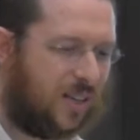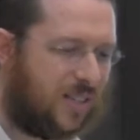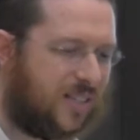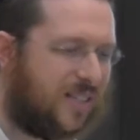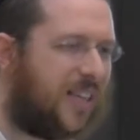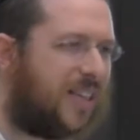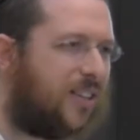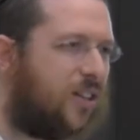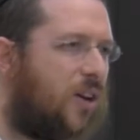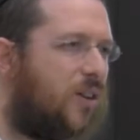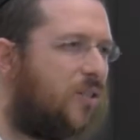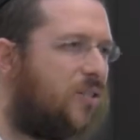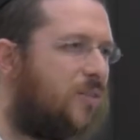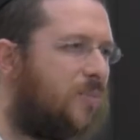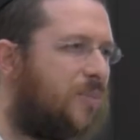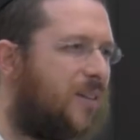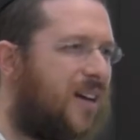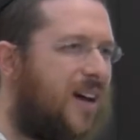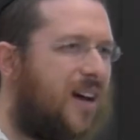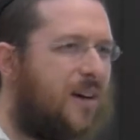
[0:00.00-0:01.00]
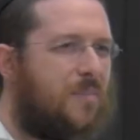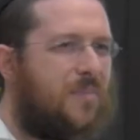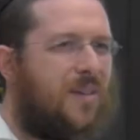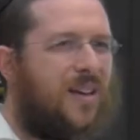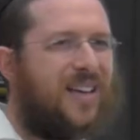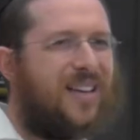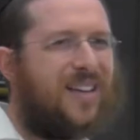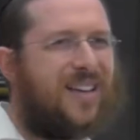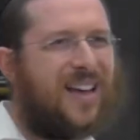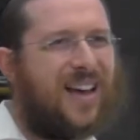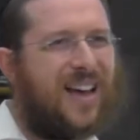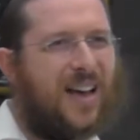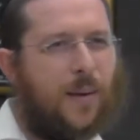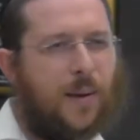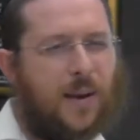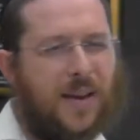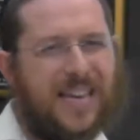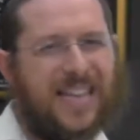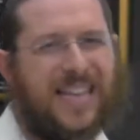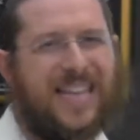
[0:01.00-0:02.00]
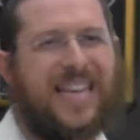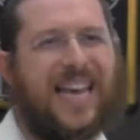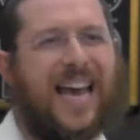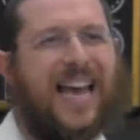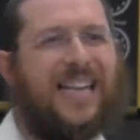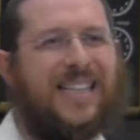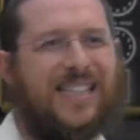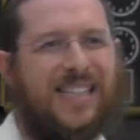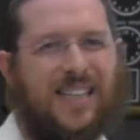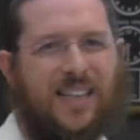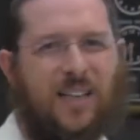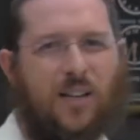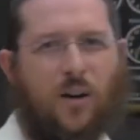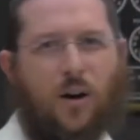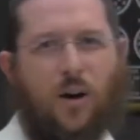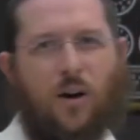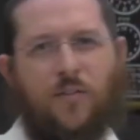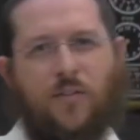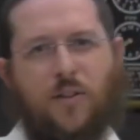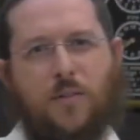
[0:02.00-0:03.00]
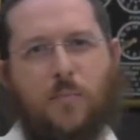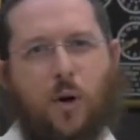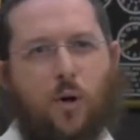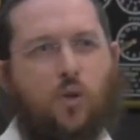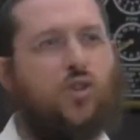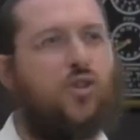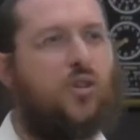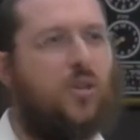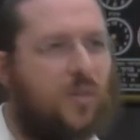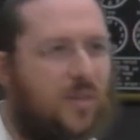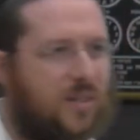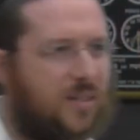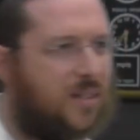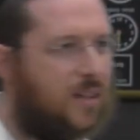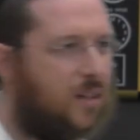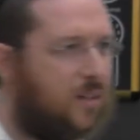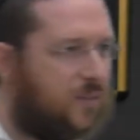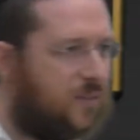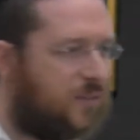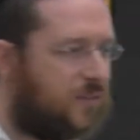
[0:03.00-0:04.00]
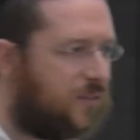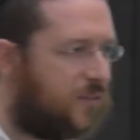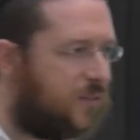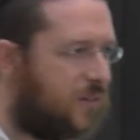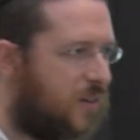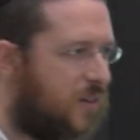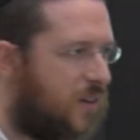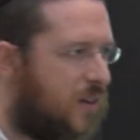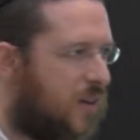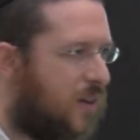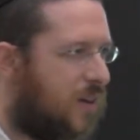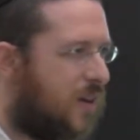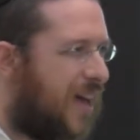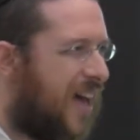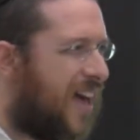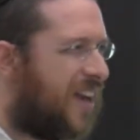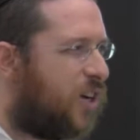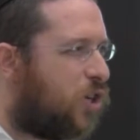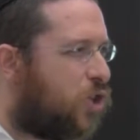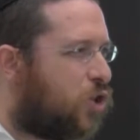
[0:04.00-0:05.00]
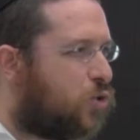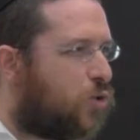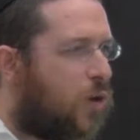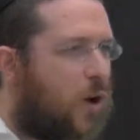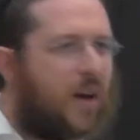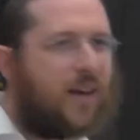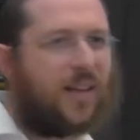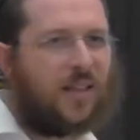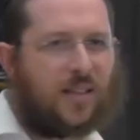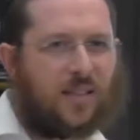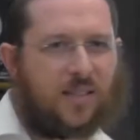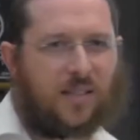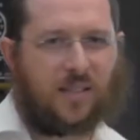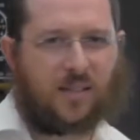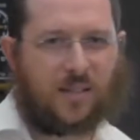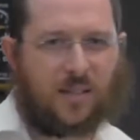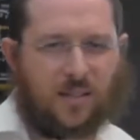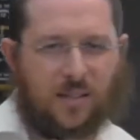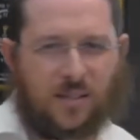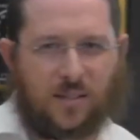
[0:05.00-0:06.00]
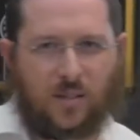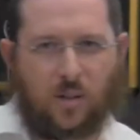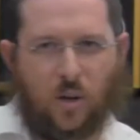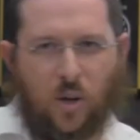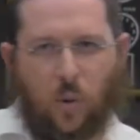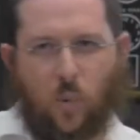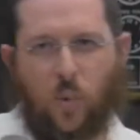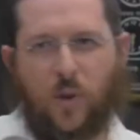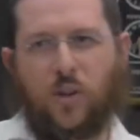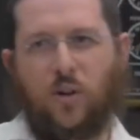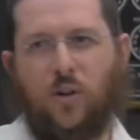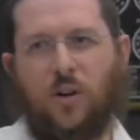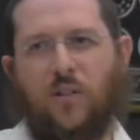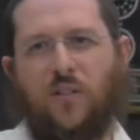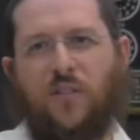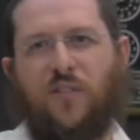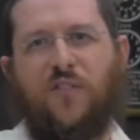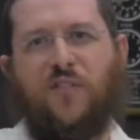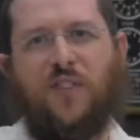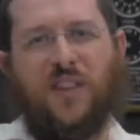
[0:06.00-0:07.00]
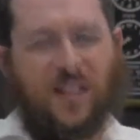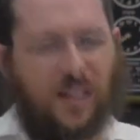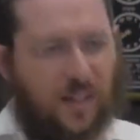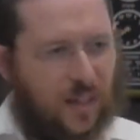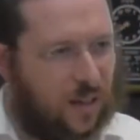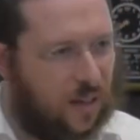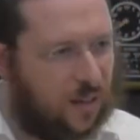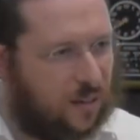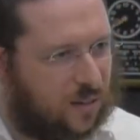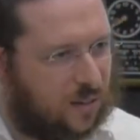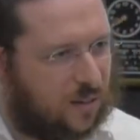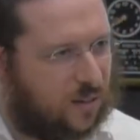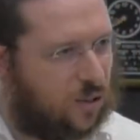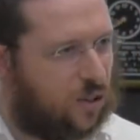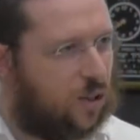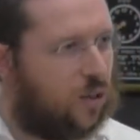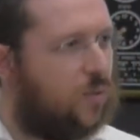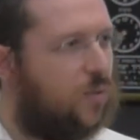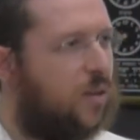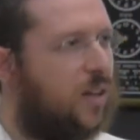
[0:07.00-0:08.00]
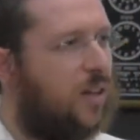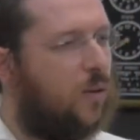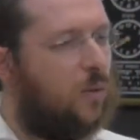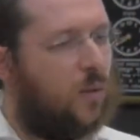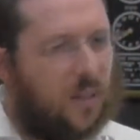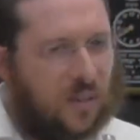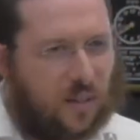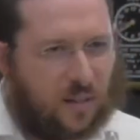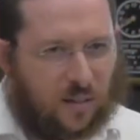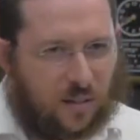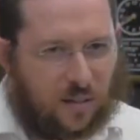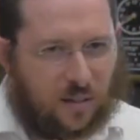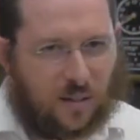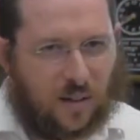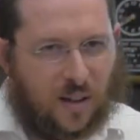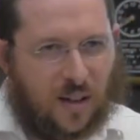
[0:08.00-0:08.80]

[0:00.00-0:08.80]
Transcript: isn't that going to become a negating of emotional self and a dry existence where you're not feeling it, you're not really with it?